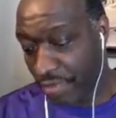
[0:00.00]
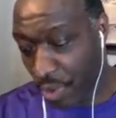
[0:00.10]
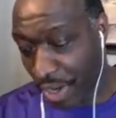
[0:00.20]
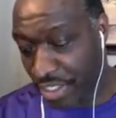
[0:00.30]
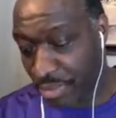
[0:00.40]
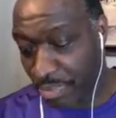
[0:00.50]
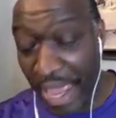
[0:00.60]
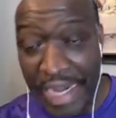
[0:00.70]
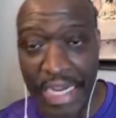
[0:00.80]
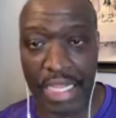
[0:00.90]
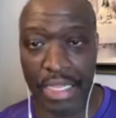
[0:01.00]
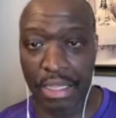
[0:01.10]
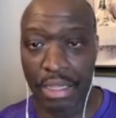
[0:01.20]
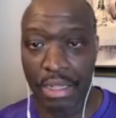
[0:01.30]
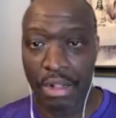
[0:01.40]
you are
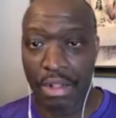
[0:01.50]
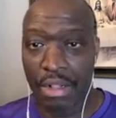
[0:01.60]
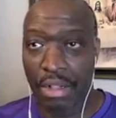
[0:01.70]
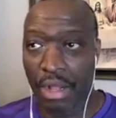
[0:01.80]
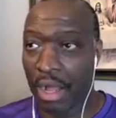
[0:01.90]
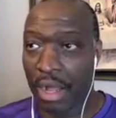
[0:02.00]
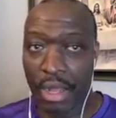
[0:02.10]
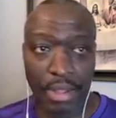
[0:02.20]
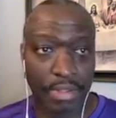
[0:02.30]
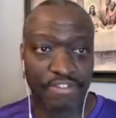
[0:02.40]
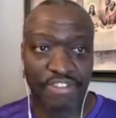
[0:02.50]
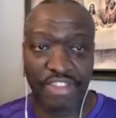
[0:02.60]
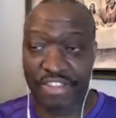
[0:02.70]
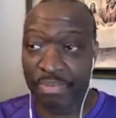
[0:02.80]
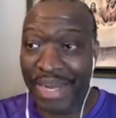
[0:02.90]
spending
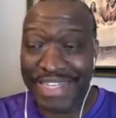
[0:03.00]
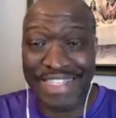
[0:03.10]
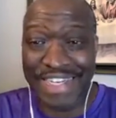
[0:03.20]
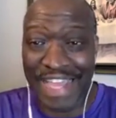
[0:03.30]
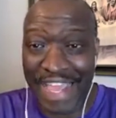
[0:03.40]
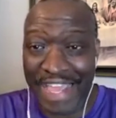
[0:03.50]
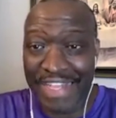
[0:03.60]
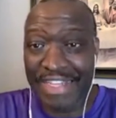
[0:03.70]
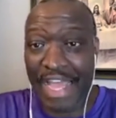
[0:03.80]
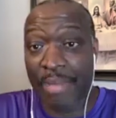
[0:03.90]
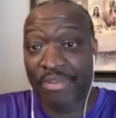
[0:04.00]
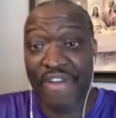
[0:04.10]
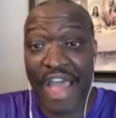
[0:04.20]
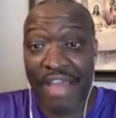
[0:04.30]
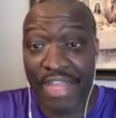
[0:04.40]
$6 a day times
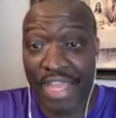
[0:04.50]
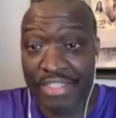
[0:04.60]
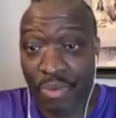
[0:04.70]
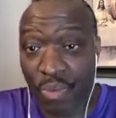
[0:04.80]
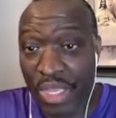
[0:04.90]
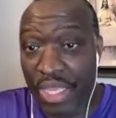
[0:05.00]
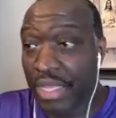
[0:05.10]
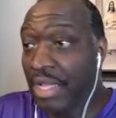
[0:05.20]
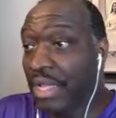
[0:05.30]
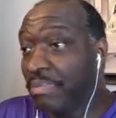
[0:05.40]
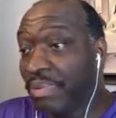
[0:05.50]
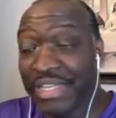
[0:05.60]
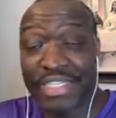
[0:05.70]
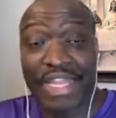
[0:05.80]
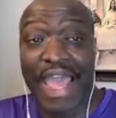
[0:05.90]
5 days a week,
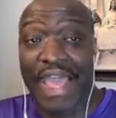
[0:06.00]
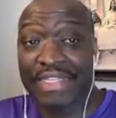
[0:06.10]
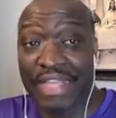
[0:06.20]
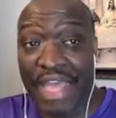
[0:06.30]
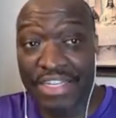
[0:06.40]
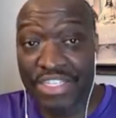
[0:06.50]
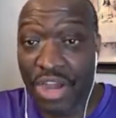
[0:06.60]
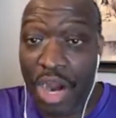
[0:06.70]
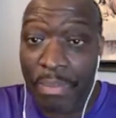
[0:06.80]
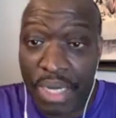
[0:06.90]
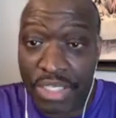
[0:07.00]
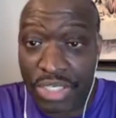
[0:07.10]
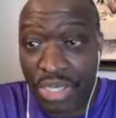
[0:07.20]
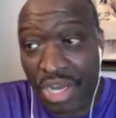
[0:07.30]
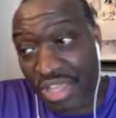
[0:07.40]
plus tax at Starbucks,
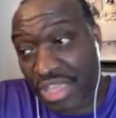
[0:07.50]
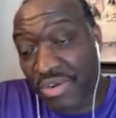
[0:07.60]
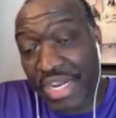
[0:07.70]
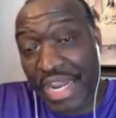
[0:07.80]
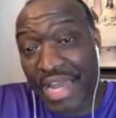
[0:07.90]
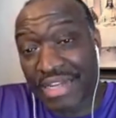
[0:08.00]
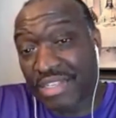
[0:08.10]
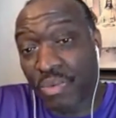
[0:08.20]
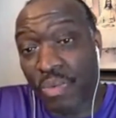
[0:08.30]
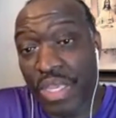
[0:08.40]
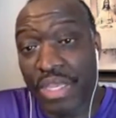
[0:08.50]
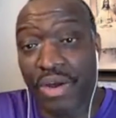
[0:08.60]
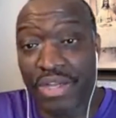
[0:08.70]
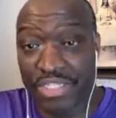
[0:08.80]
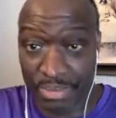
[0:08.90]
you're talking $30 a week
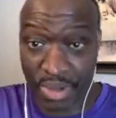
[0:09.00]
on some